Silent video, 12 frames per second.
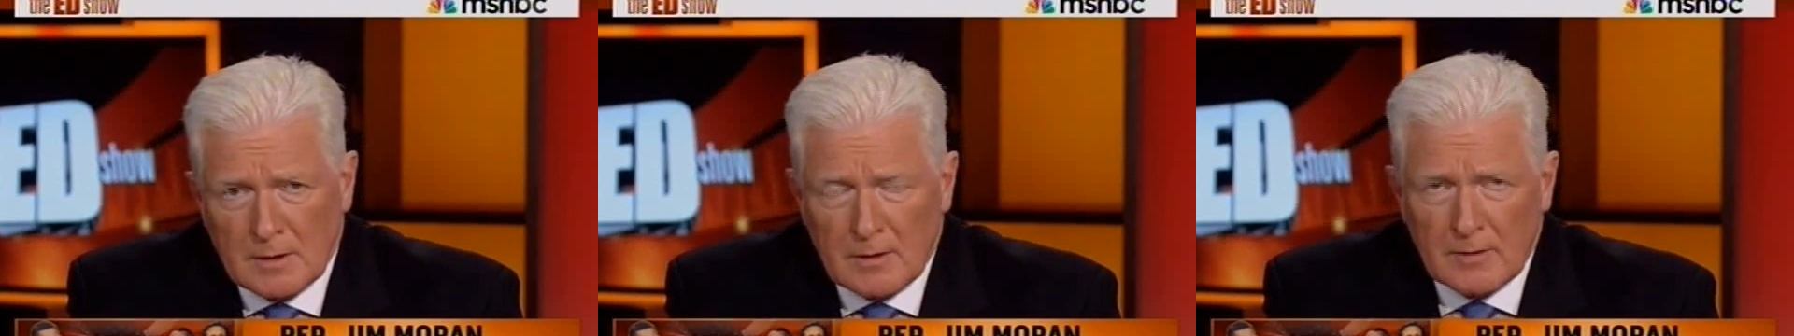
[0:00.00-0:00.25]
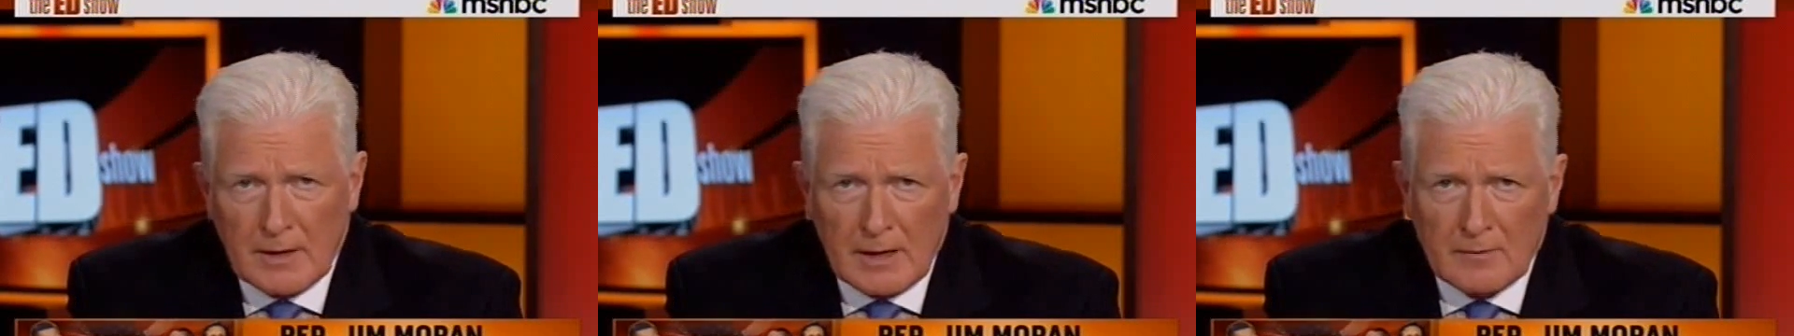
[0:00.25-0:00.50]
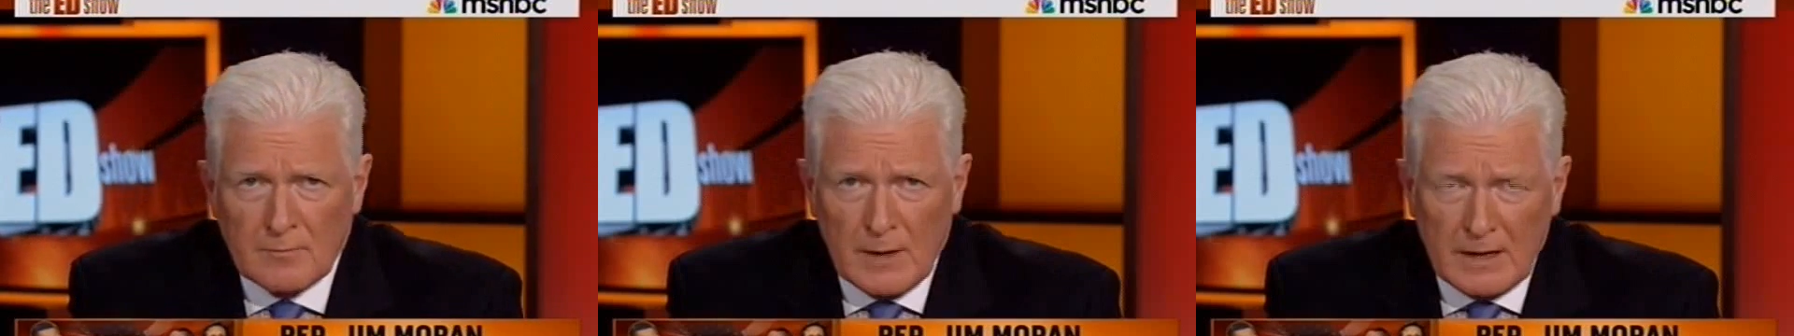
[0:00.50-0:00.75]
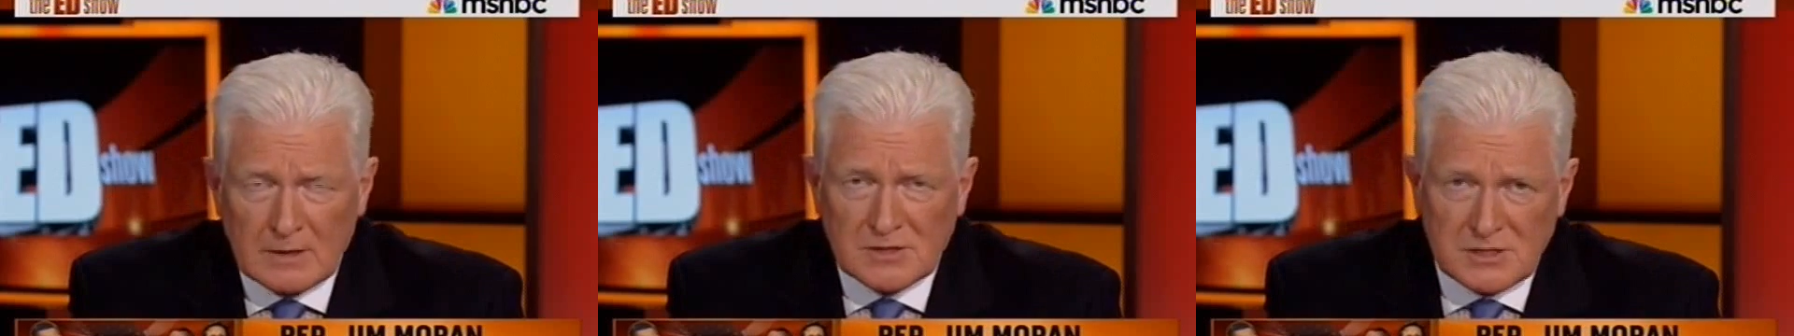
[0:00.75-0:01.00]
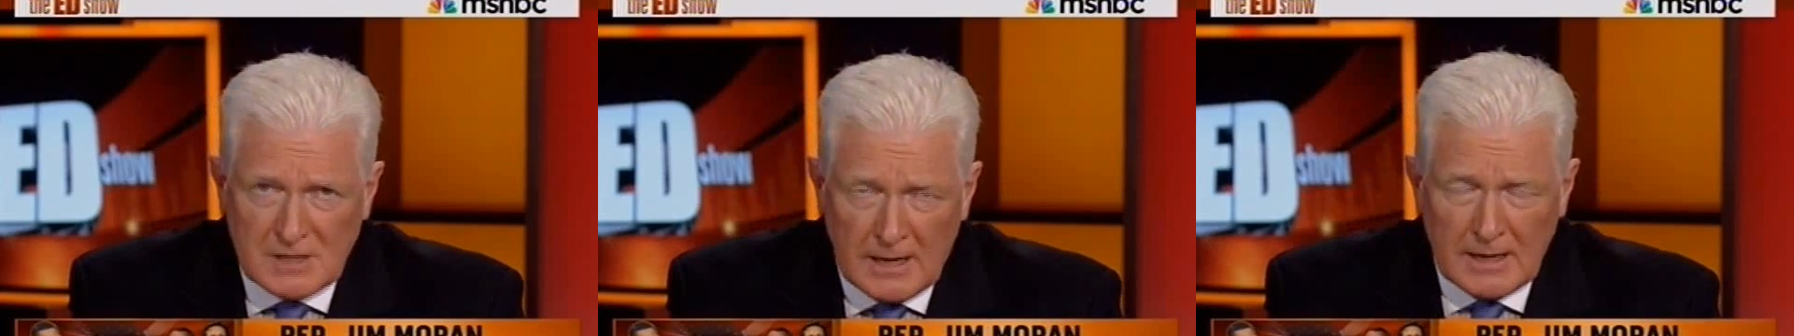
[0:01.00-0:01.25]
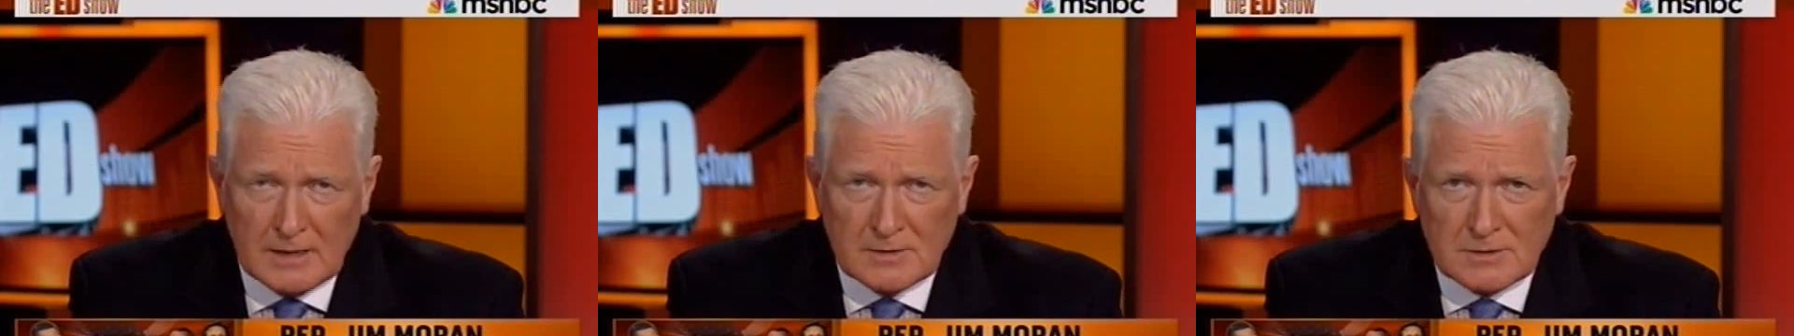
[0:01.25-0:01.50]
You know, they have made a
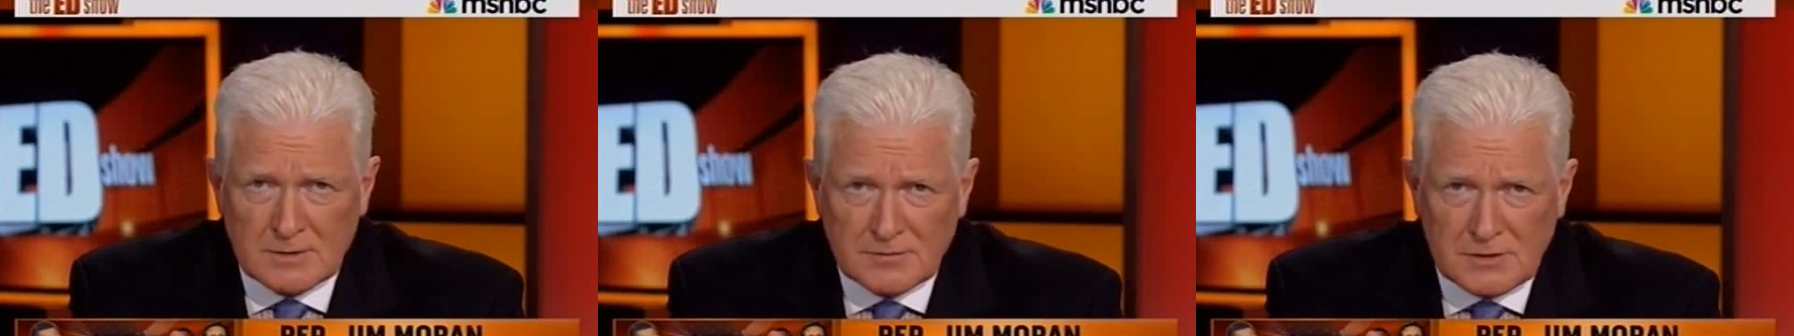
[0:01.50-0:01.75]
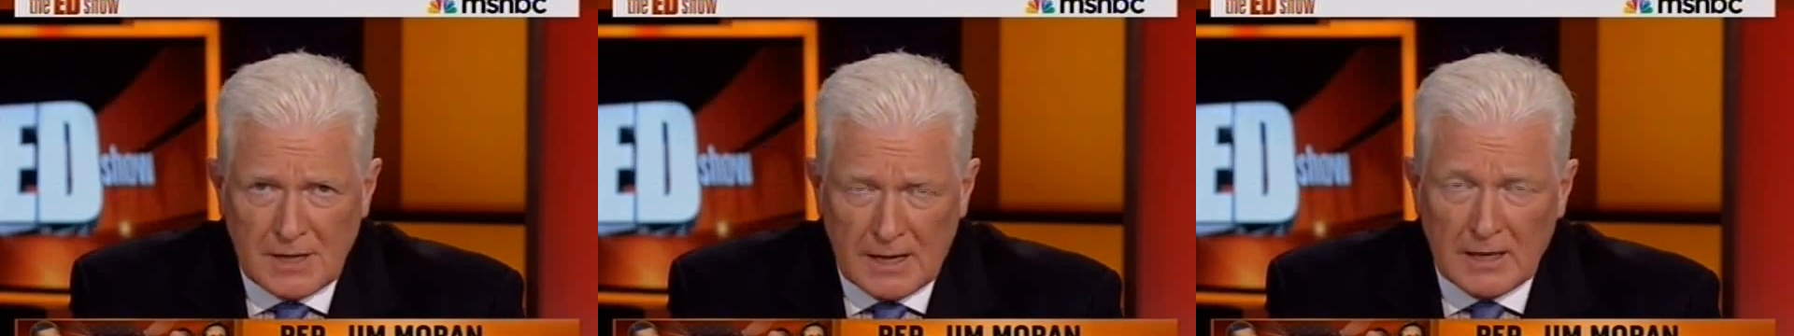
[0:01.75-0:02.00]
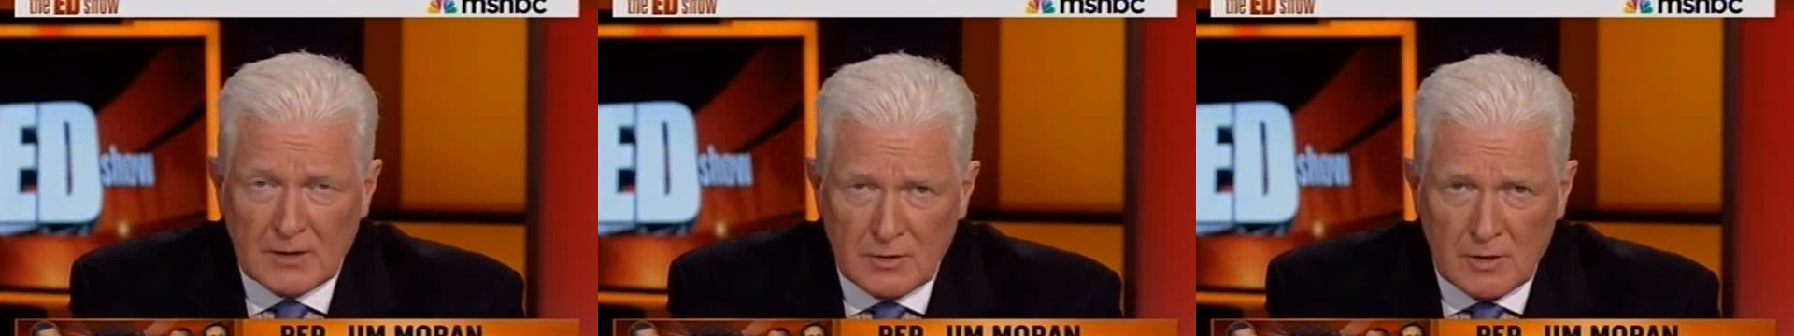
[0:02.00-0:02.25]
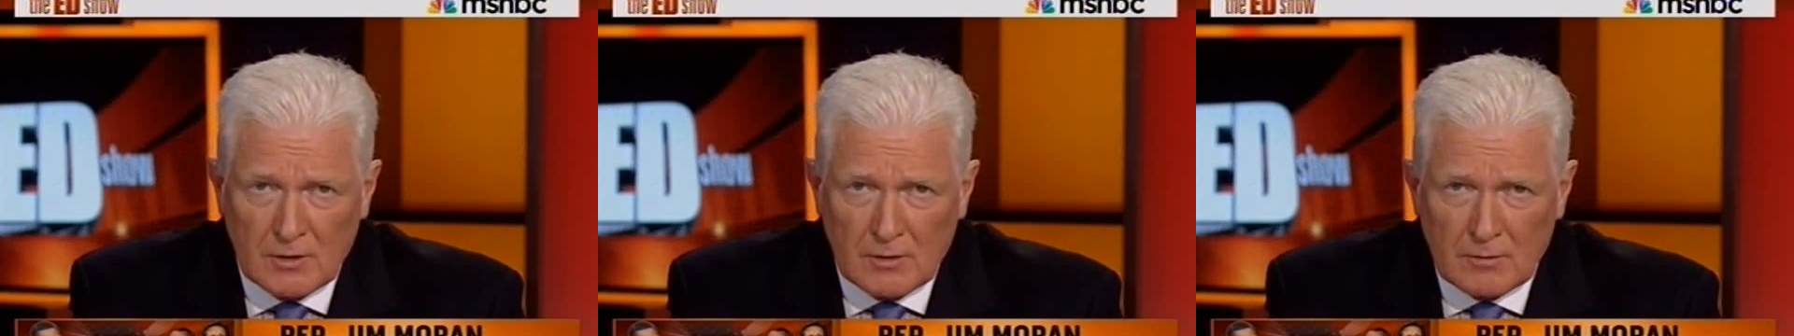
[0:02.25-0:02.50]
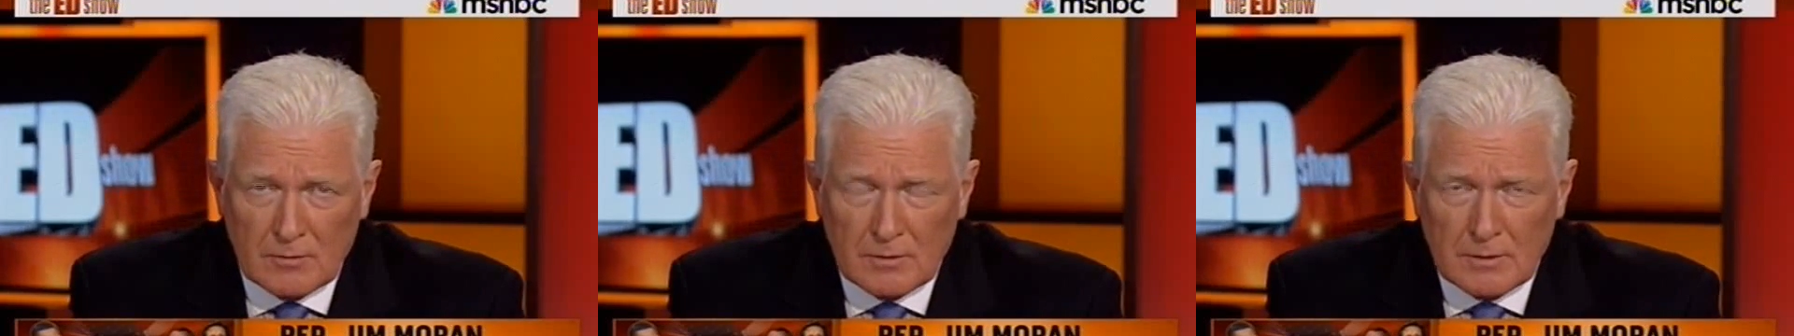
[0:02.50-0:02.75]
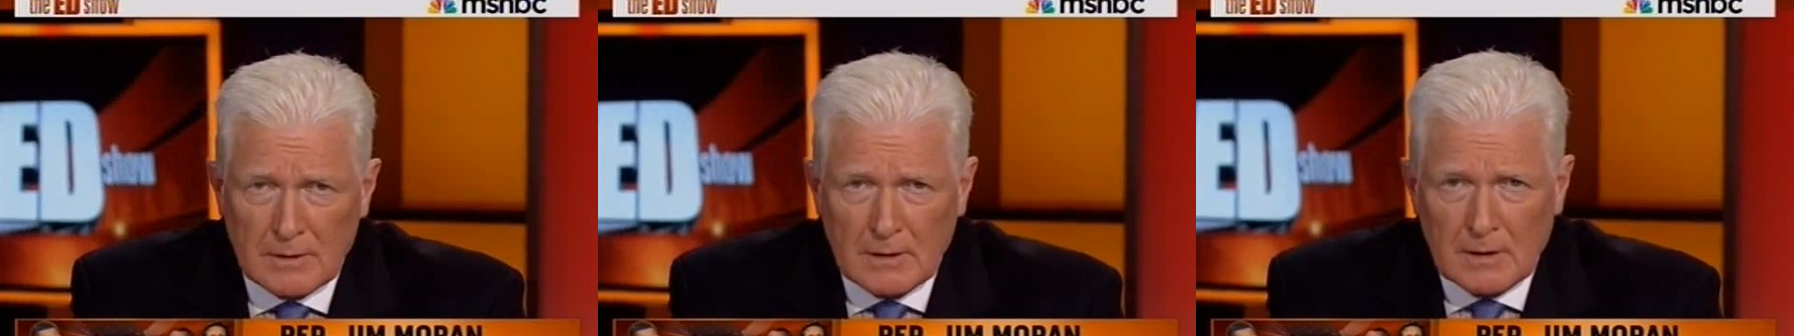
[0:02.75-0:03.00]
science of saying
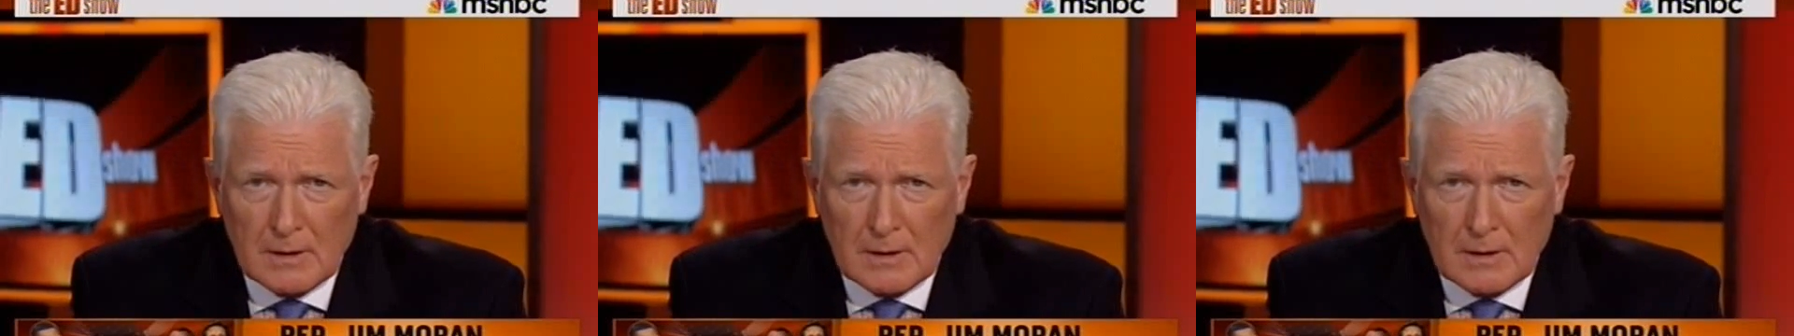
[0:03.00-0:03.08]
no.